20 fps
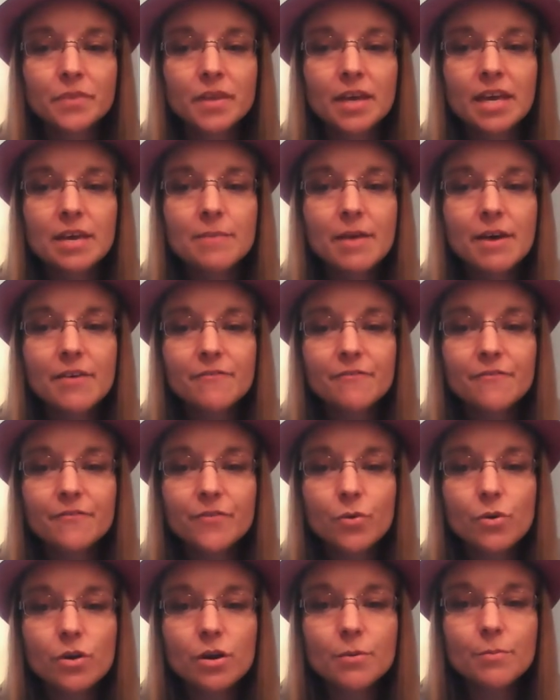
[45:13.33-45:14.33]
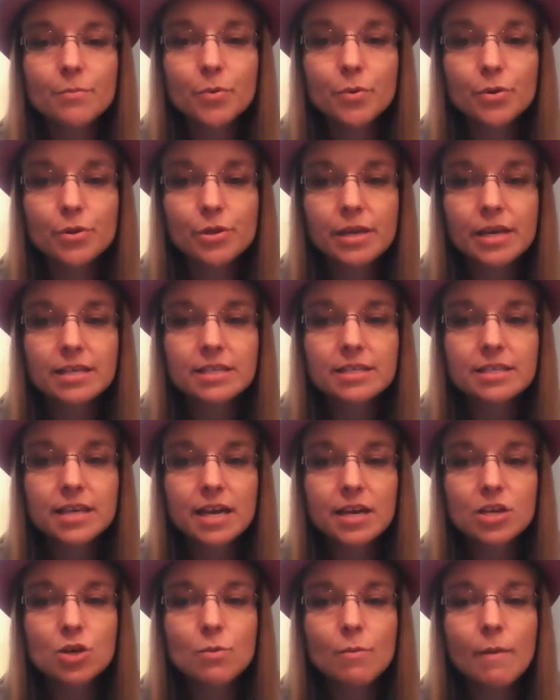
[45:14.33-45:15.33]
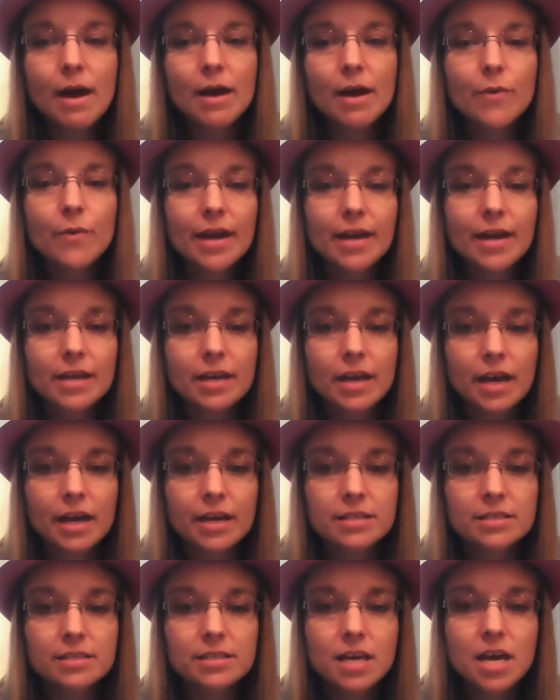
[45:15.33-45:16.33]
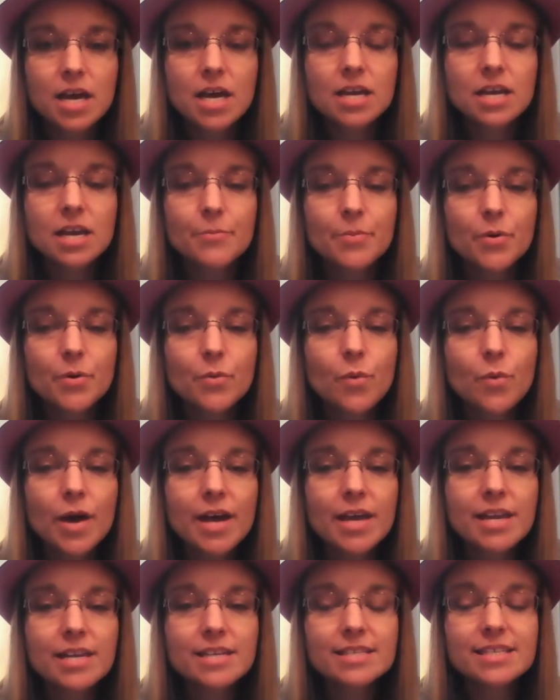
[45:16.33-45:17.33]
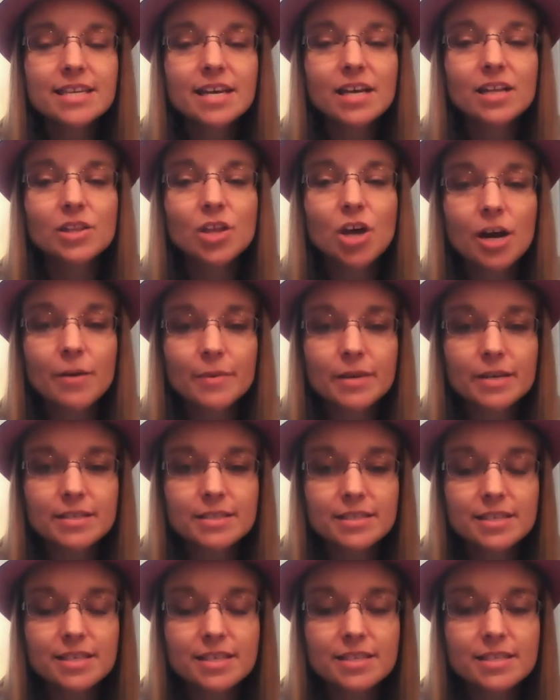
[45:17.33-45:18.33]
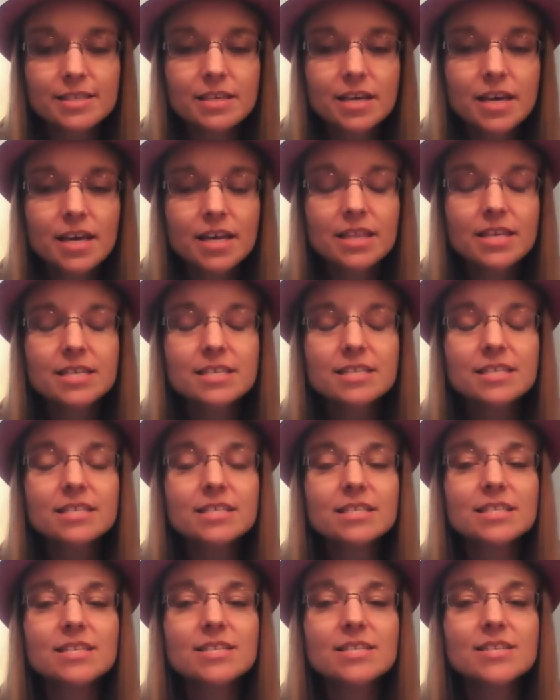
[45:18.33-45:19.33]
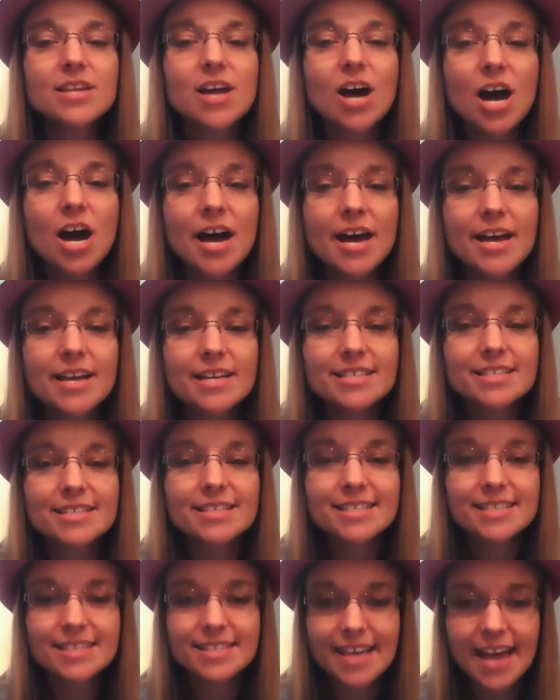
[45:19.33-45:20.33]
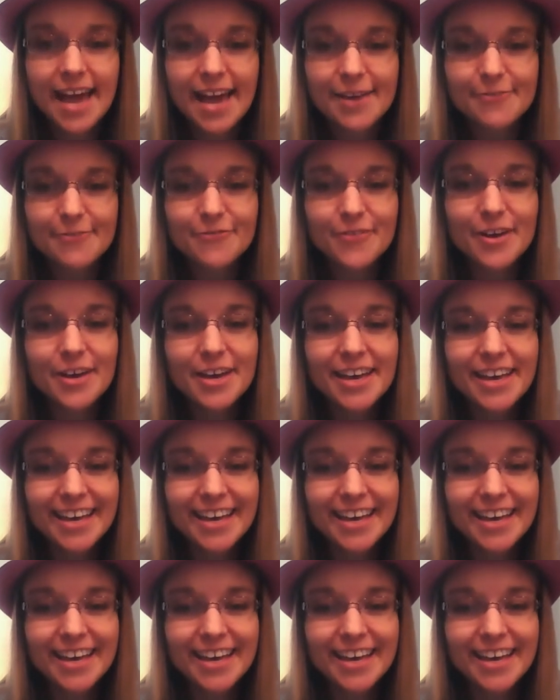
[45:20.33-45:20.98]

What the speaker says: He met 4 bullies that you might recognize. Number one is the alarmist. This is not safe.